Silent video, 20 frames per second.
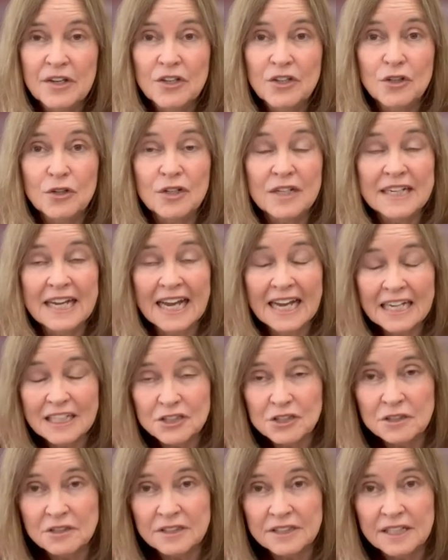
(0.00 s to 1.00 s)
you can
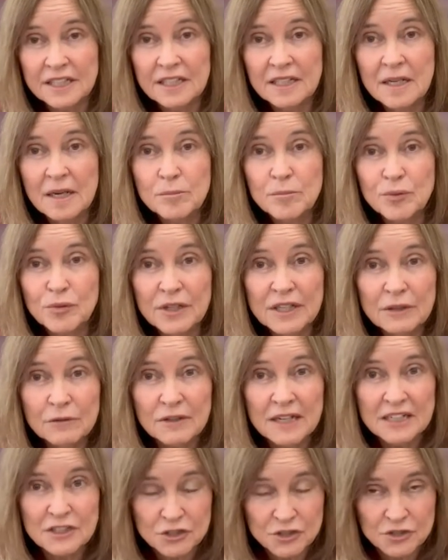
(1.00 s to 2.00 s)
actually
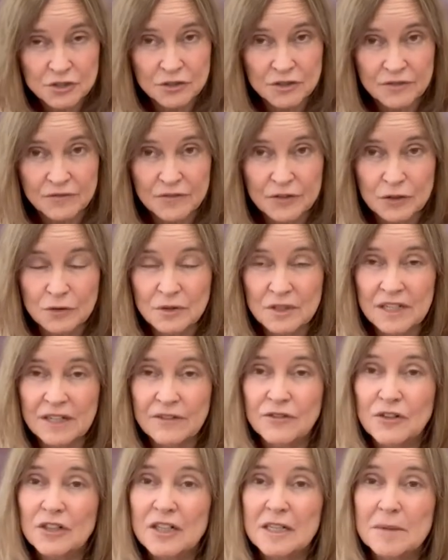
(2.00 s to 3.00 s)
pre-register to vote
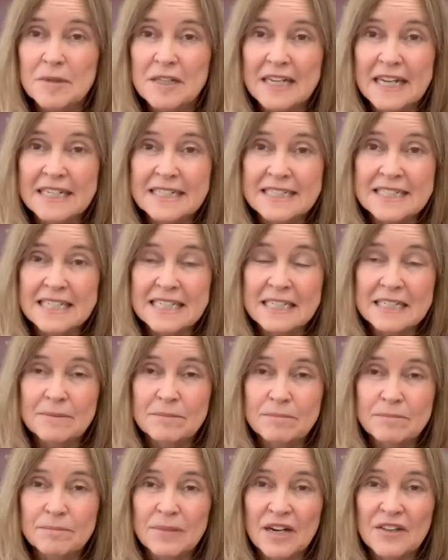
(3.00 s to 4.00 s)
if you're going to be
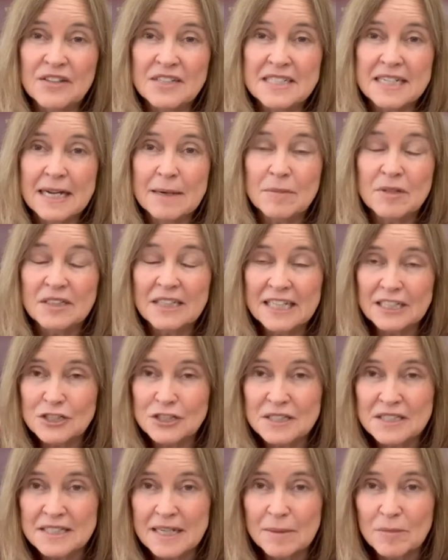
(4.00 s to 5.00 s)
18 by the time
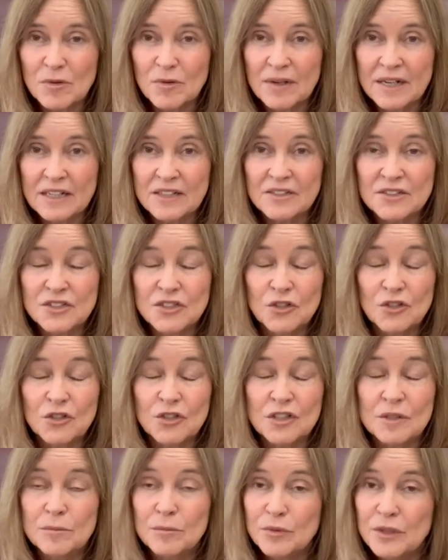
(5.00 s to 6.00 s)
elections come around. So you
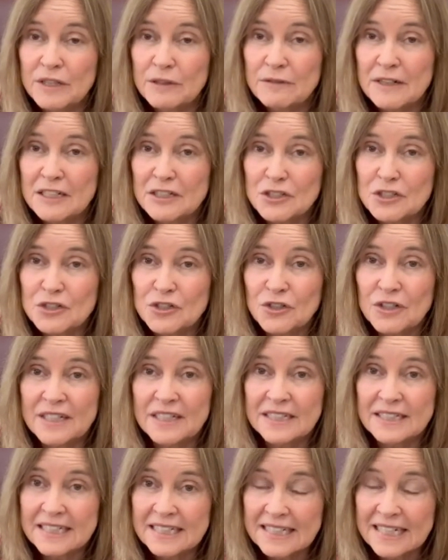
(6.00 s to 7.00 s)
can pre-register
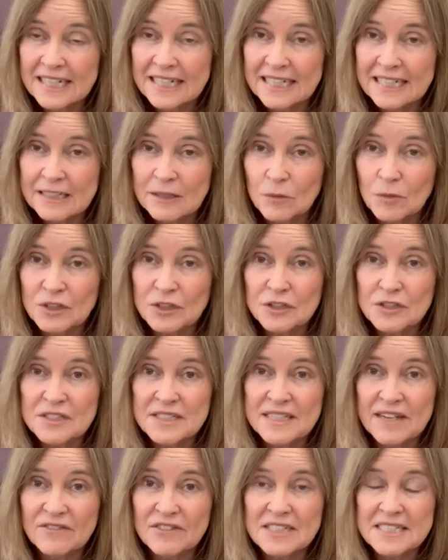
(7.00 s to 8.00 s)
in Connecticut when you're
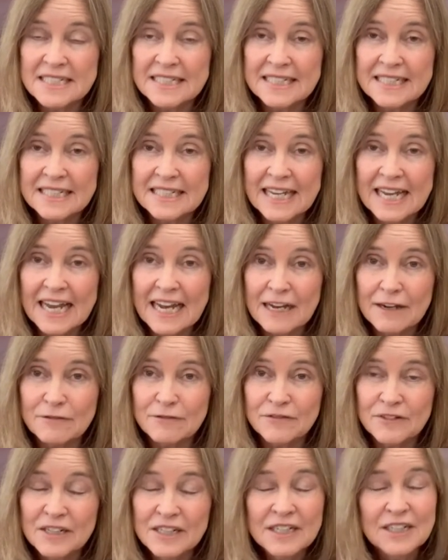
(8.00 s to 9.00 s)
17 and a half.
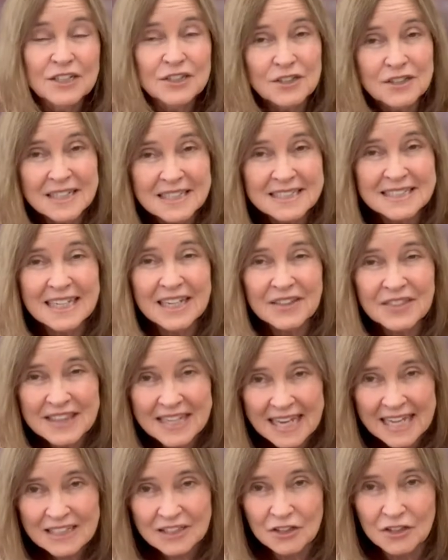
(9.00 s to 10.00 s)
So that's not
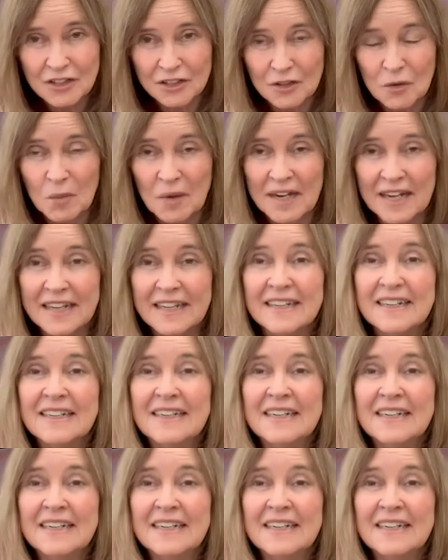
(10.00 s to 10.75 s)
that long away.